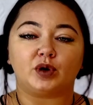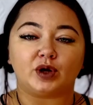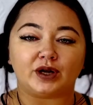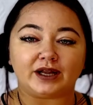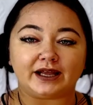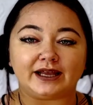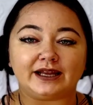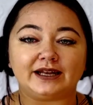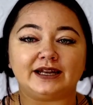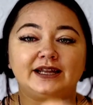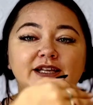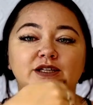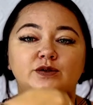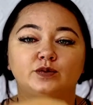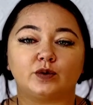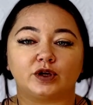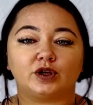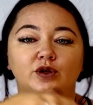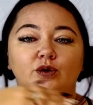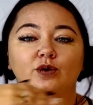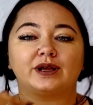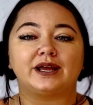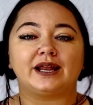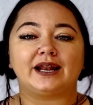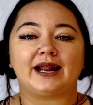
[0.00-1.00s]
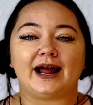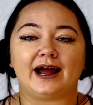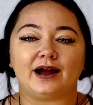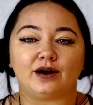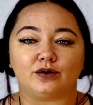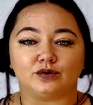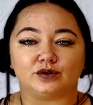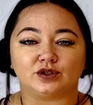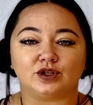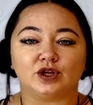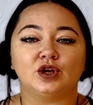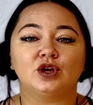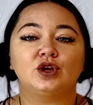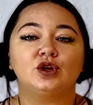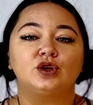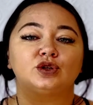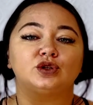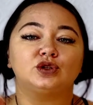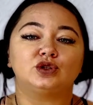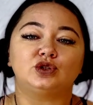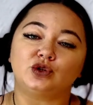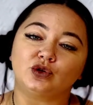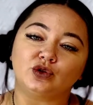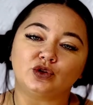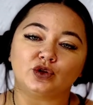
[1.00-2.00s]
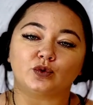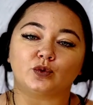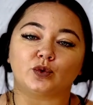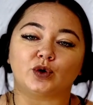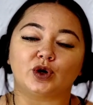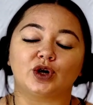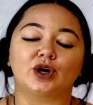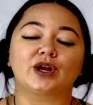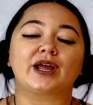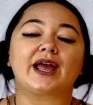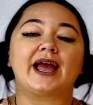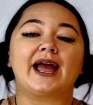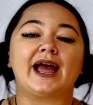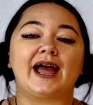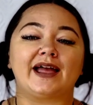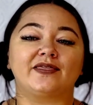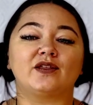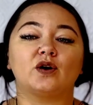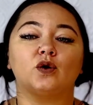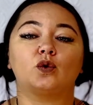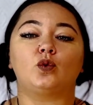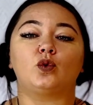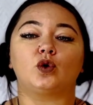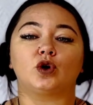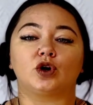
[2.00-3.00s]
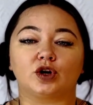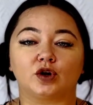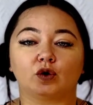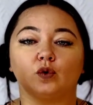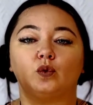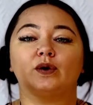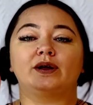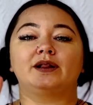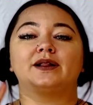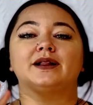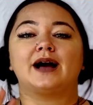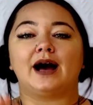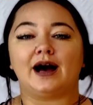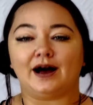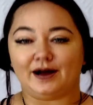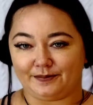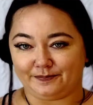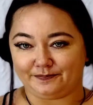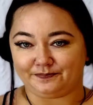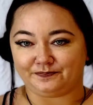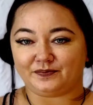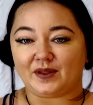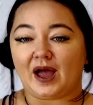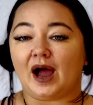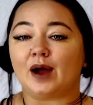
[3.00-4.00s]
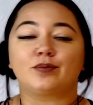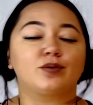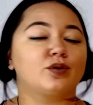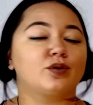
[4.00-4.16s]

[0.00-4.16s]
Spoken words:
put in is what you get out. Do the work and the work will come. I